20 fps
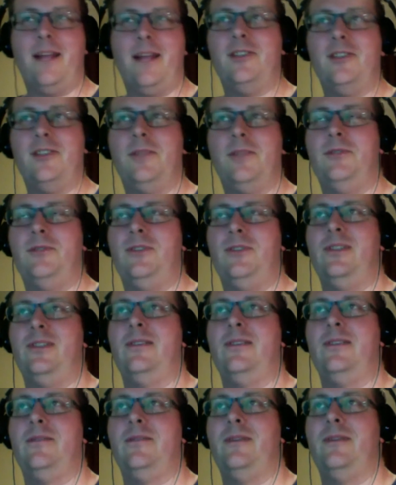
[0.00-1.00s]
actually
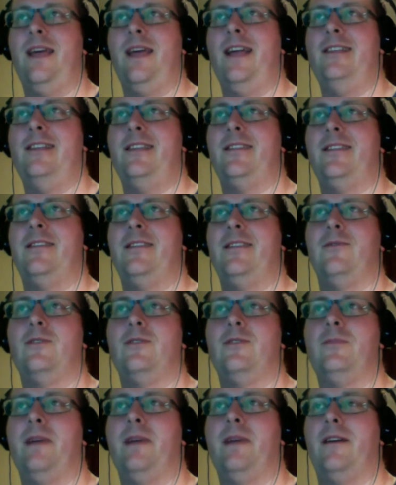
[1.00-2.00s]
produced the handset that
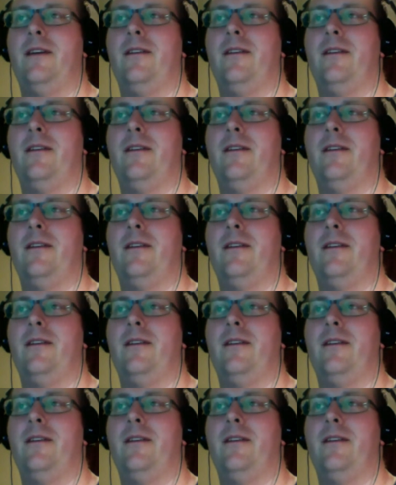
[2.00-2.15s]
looks better?